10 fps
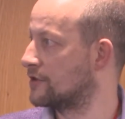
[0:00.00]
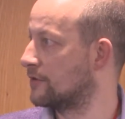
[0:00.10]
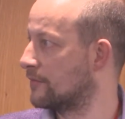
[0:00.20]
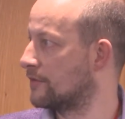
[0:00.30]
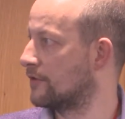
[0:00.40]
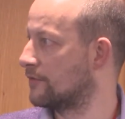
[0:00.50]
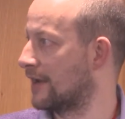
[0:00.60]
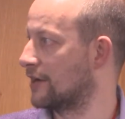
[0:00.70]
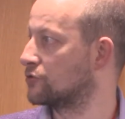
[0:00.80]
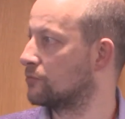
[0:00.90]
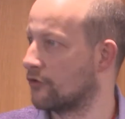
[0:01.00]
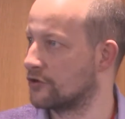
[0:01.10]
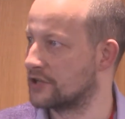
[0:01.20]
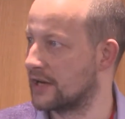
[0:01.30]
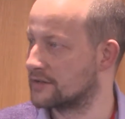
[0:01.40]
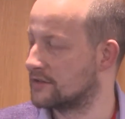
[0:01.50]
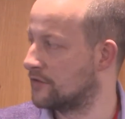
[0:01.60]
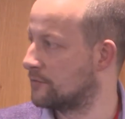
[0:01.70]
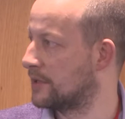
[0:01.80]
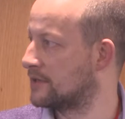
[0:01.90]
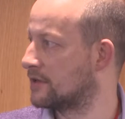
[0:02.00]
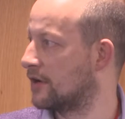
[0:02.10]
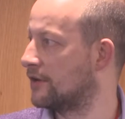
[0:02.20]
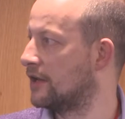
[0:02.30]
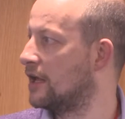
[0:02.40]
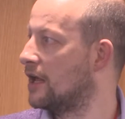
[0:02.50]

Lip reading: the actual projects that have been done.